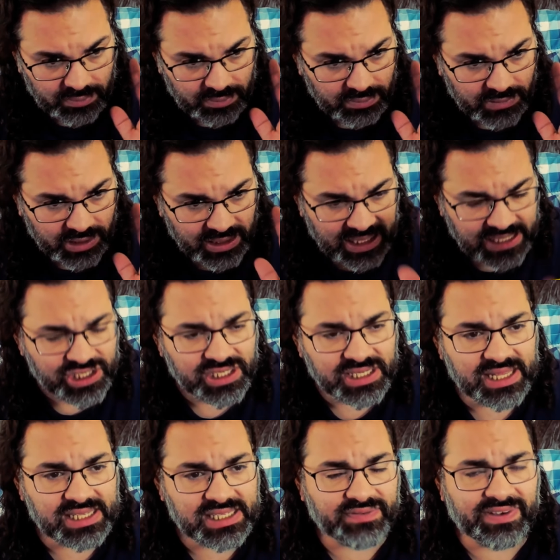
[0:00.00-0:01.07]
let's just say
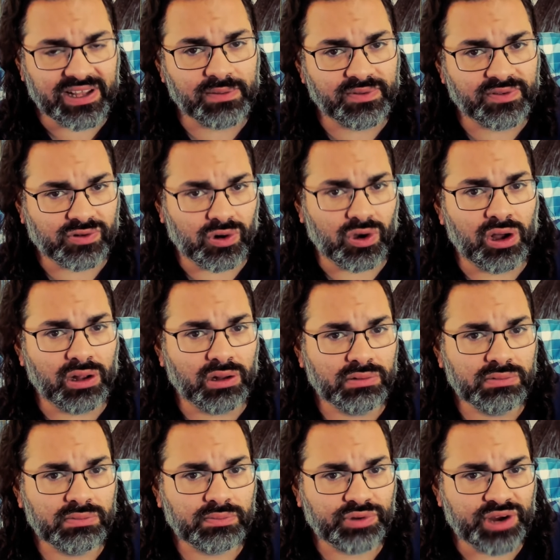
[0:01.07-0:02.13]
this is available for all
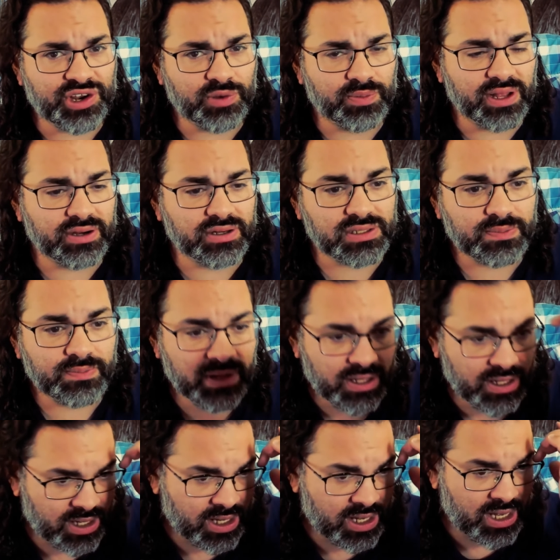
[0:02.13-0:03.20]
brand new players.
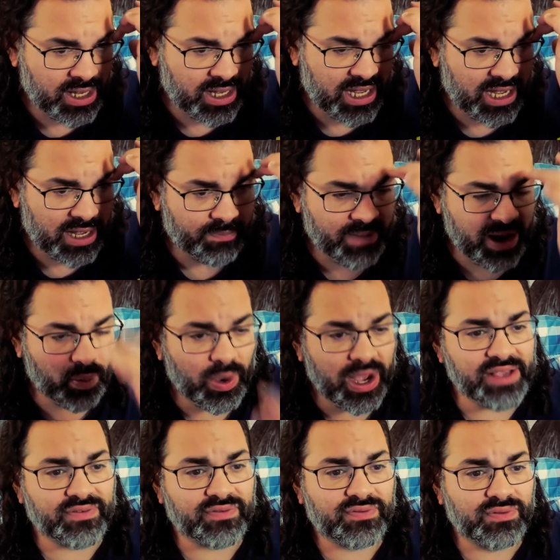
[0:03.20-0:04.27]
My
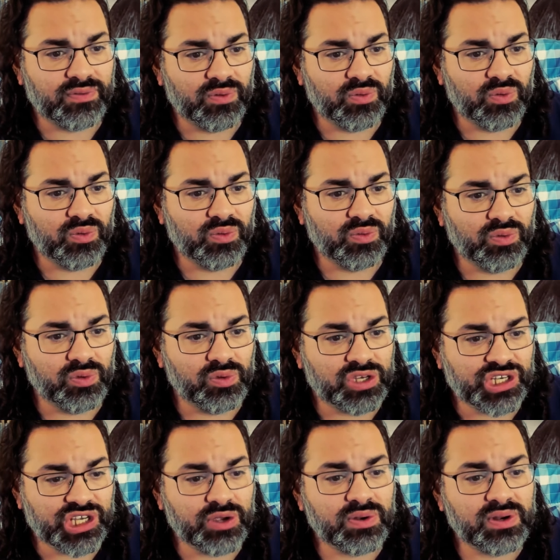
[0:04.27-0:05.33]
wife,
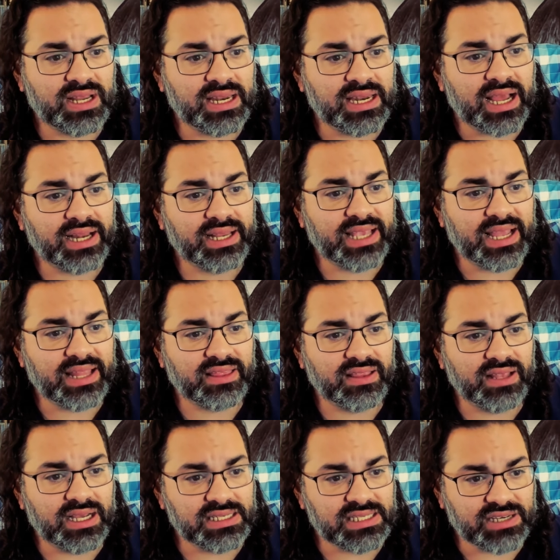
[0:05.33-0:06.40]
she did not get
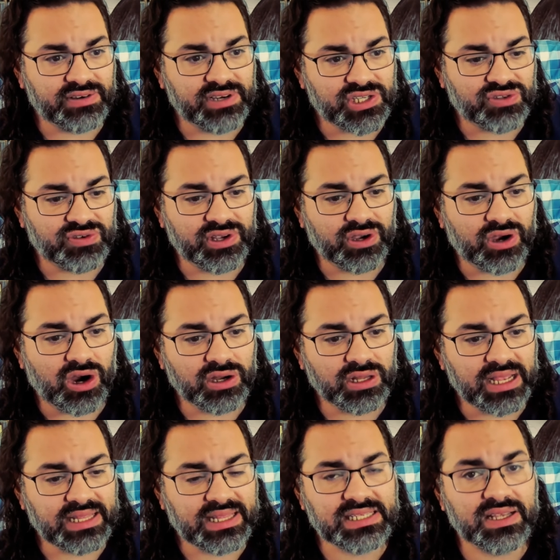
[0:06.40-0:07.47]
a Series 3 card
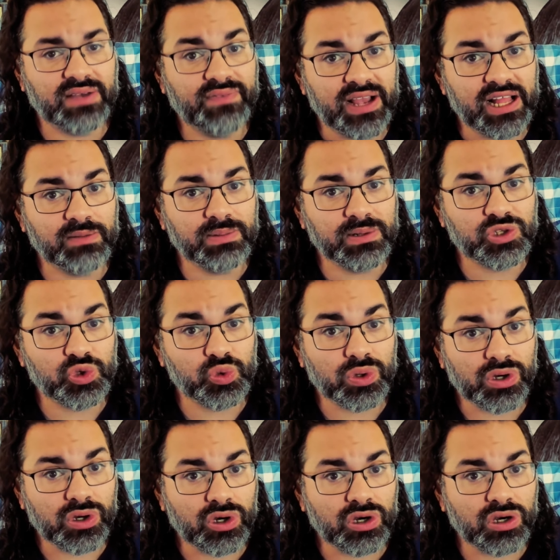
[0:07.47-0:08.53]
like this available to
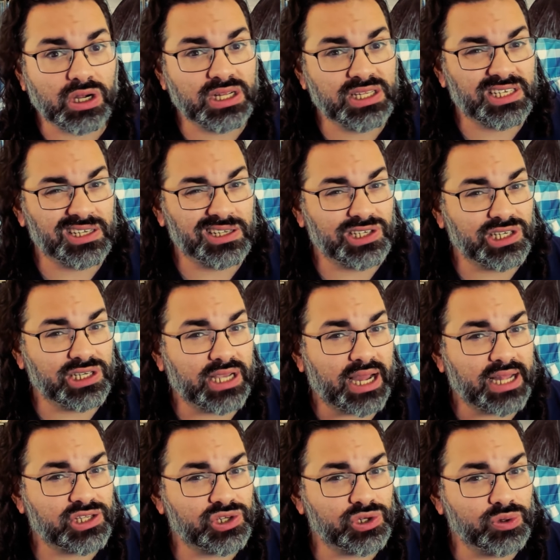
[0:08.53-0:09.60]
her until she
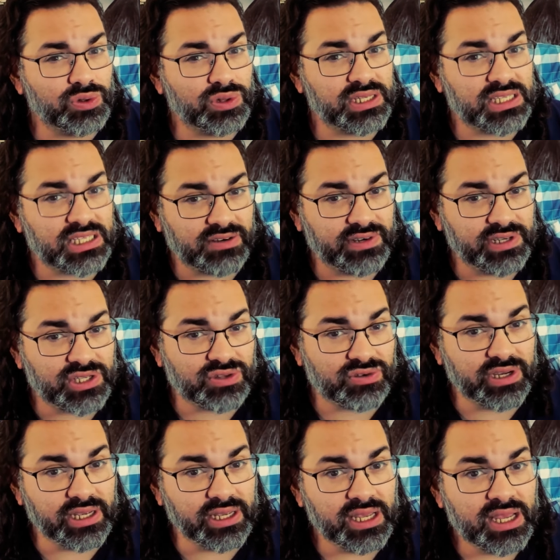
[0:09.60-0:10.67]
got to the Series
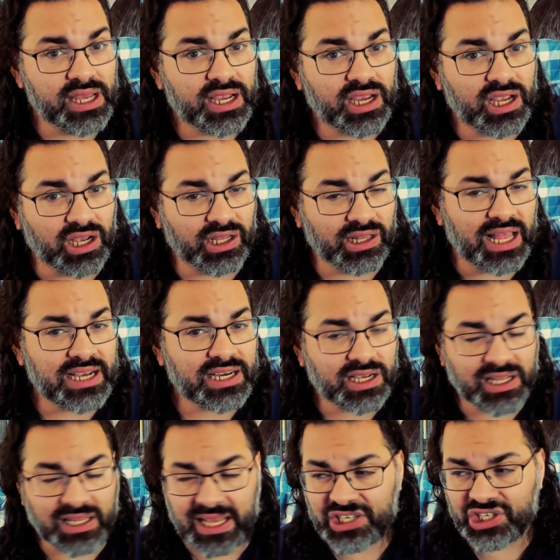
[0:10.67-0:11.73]
3
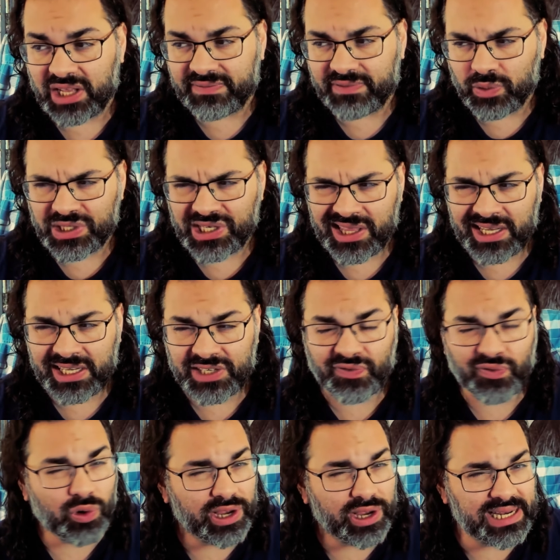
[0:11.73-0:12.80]
collection level, which I think is
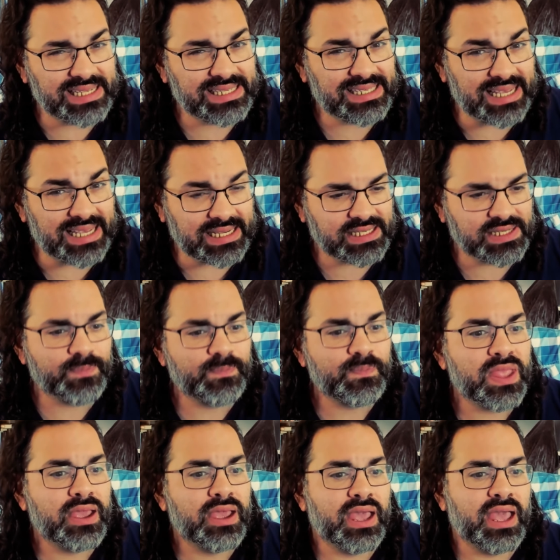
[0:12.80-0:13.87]
486.
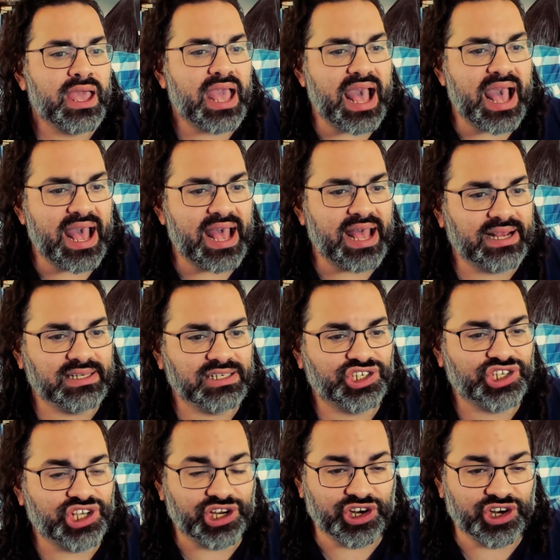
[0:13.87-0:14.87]
And she didn't know